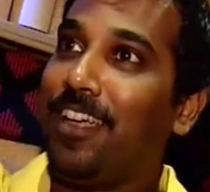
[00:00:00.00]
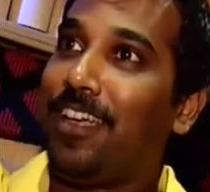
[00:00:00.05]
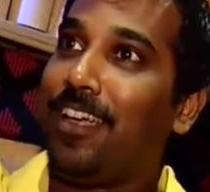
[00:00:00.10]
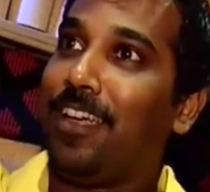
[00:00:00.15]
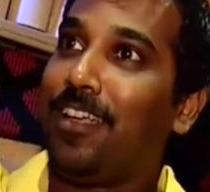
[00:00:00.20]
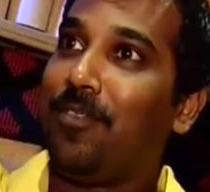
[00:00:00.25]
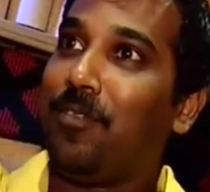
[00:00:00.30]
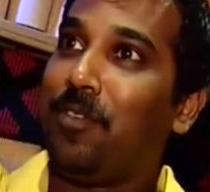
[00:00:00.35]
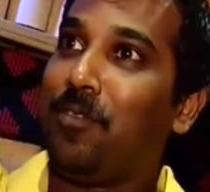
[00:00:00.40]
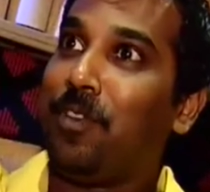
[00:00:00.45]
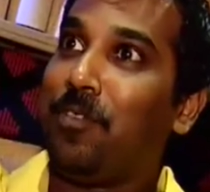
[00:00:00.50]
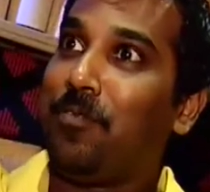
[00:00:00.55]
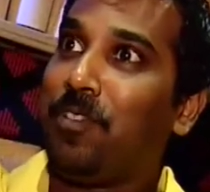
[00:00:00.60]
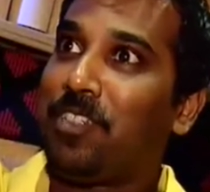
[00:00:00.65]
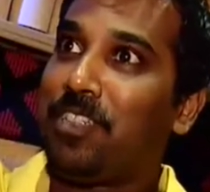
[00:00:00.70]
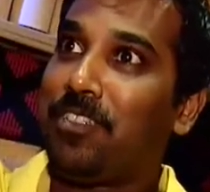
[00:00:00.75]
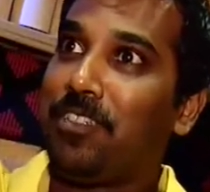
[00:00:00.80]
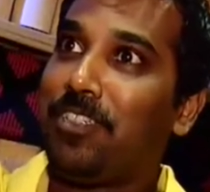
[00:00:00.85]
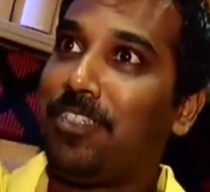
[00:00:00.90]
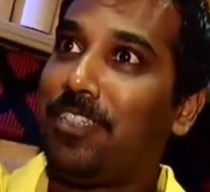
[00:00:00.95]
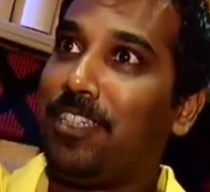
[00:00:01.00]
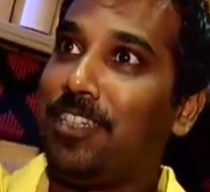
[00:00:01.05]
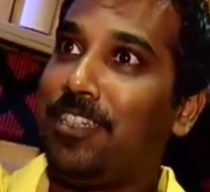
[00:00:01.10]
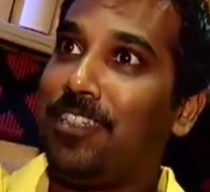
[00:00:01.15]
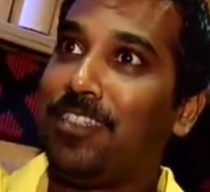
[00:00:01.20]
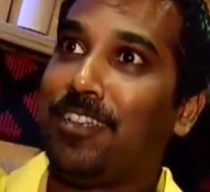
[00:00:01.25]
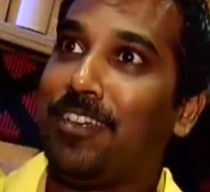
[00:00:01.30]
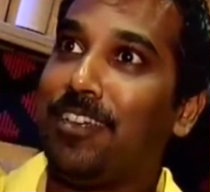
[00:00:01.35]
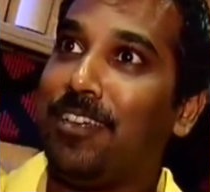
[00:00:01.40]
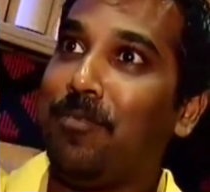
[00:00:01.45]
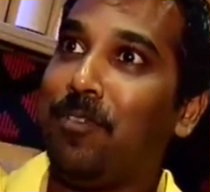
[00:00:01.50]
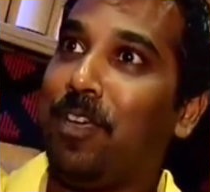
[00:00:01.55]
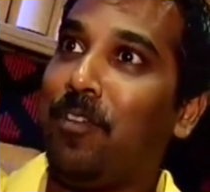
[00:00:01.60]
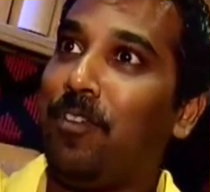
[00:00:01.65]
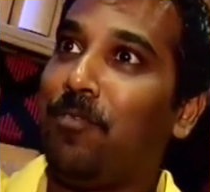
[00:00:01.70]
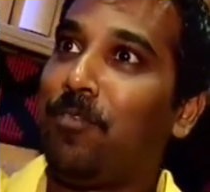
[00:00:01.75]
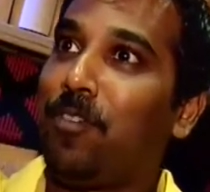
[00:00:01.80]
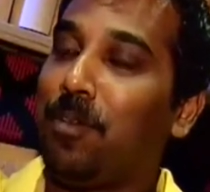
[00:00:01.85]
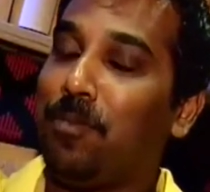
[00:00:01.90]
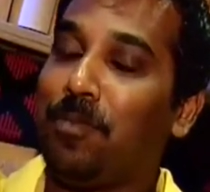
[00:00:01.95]
And when we were searching, he's suddenly
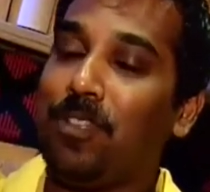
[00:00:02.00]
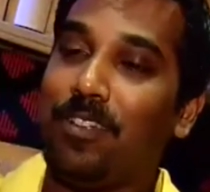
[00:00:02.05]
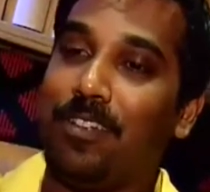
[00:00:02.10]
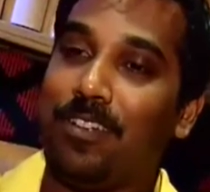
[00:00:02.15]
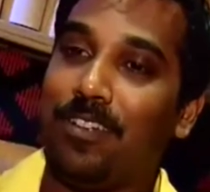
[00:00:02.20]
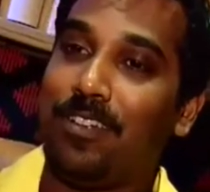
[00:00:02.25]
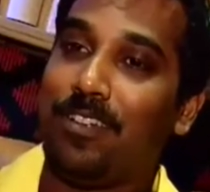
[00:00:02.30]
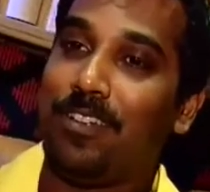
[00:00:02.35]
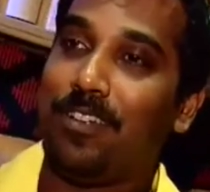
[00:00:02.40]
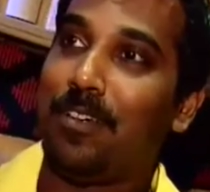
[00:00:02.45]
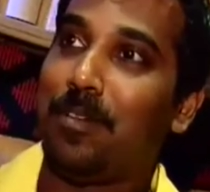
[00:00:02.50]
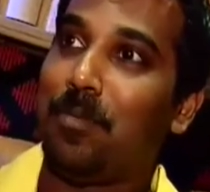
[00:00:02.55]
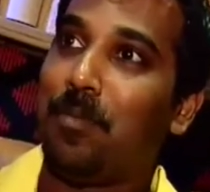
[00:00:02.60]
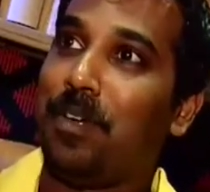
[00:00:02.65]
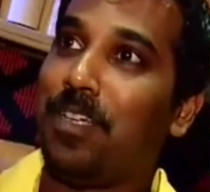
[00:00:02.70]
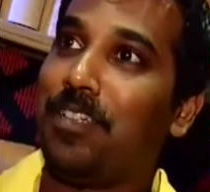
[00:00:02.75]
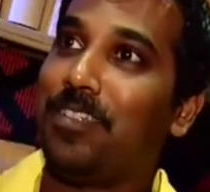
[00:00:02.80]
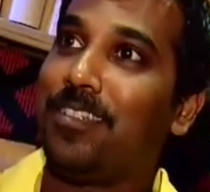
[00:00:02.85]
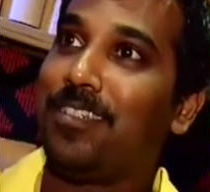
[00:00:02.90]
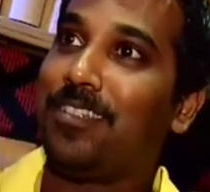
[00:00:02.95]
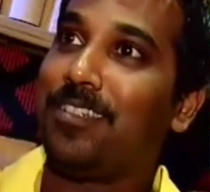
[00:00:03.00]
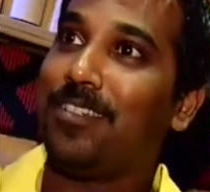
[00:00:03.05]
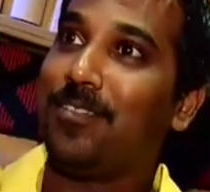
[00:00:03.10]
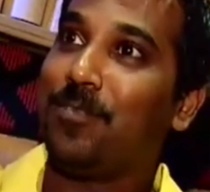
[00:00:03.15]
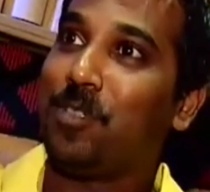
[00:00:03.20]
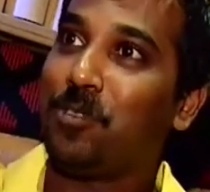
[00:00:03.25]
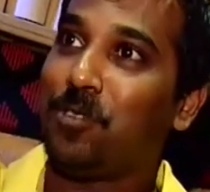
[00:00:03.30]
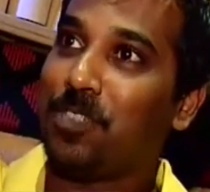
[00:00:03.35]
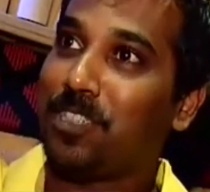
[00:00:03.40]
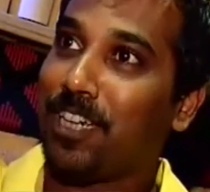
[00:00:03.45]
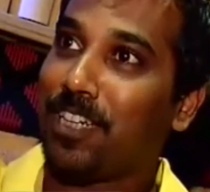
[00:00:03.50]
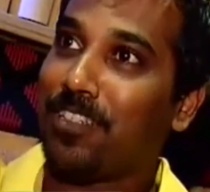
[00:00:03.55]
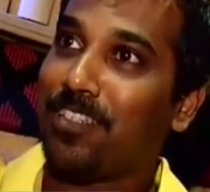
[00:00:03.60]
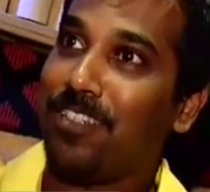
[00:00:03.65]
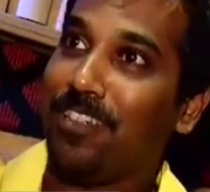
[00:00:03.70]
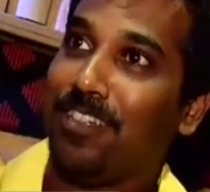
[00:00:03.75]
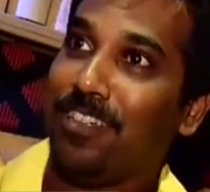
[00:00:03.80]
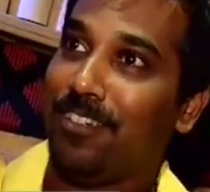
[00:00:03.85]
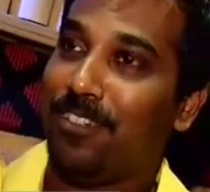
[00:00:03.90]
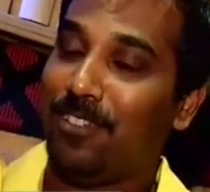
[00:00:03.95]
waving from the bus, which was
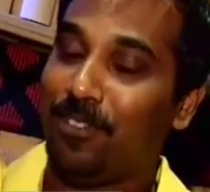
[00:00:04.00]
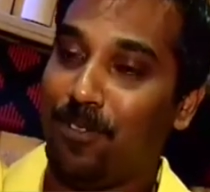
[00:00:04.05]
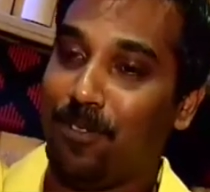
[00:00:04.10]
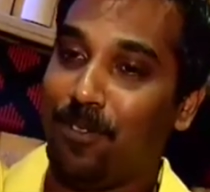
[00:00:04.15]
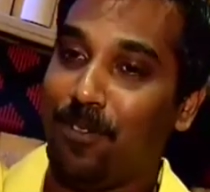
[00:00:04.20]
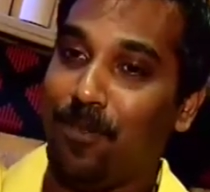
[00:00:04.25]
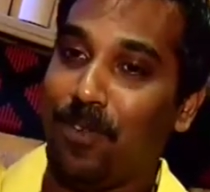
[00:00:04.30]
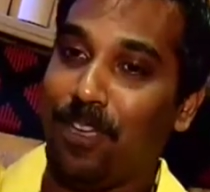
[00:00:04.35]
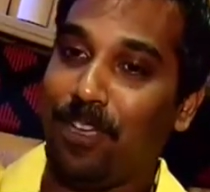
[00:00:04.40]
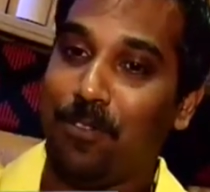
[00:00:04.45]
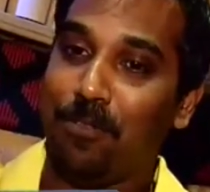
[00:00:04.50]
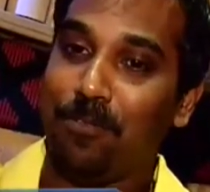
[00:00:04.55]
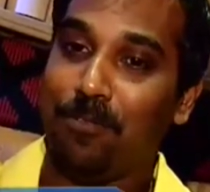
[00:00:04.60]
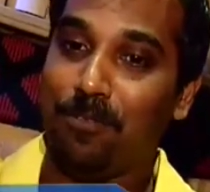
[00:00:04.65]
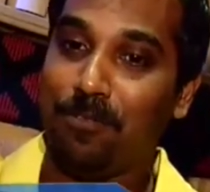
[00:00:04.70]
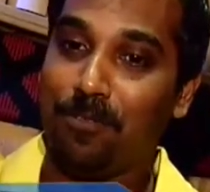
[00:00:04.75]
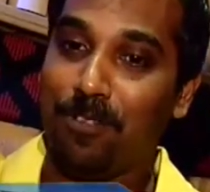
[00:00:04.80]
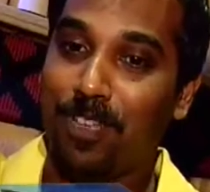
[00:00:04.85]
actually on the way to